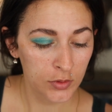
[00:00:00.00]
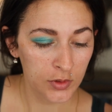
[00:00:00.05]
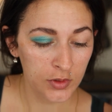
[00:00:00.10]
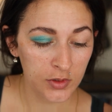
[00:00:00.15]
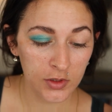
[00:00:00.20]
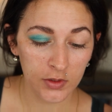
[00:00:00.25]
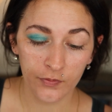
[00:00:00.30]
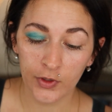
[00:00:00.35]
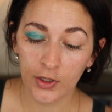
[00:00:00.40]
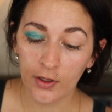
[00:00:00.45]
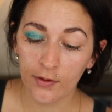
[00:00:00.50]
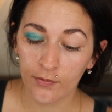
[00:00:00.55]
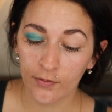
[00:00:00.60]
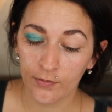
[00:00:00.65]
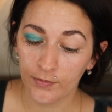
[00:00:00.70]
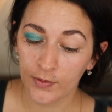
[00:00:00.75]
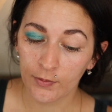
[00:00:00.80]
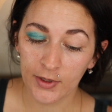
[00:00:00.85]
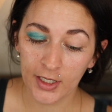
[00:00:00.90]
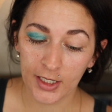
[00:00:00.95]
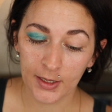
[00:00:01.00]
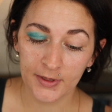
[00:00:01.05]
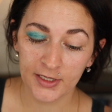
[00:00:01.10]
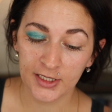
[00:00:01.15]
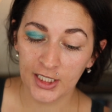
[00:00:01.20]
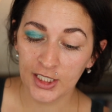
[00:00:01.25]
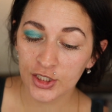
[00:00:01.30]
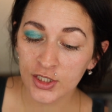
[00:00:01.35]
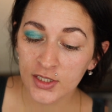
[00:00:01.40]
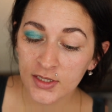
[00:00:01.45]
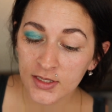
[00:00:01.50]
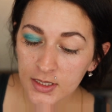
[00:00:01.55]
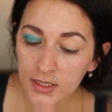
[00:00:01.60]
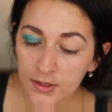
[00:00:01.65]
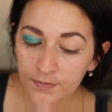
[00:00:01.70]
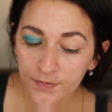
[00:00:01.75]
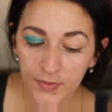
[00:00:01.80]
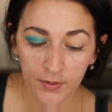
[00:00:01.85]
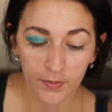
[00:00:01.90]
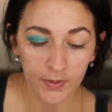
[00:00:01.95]
So if you have
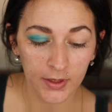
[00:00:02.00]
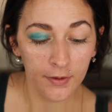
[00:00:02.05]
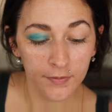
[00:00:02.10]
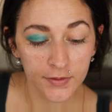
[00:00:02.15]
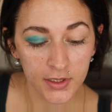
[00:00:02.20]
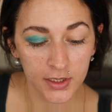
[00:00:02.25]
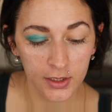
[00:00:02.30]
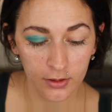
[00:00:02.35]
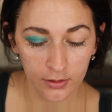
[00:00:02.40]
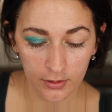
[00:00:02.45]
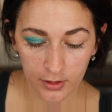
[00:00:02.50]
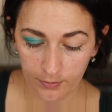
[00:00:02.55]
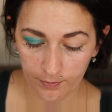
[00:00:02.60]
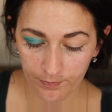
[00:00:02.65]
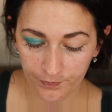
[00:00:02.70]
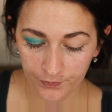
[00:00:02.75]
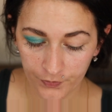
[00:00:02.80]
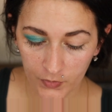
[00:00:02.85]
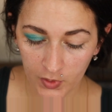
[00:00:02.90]
recommendations, I would love to hear them.